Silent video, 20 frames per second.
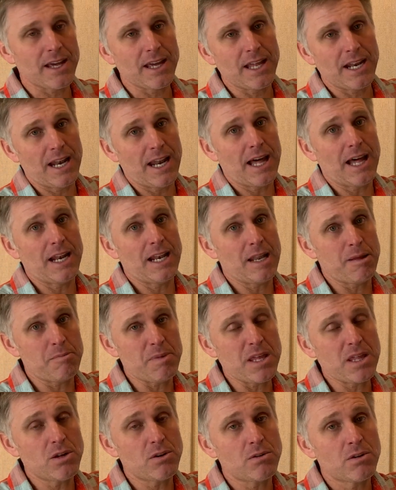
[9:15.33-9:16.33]
en la
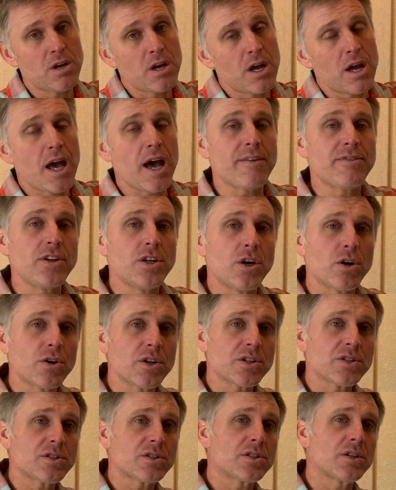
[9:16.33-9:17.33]
libido? Have you
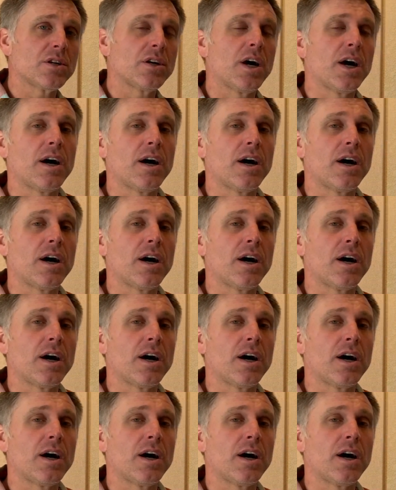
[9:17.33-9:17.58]
noticed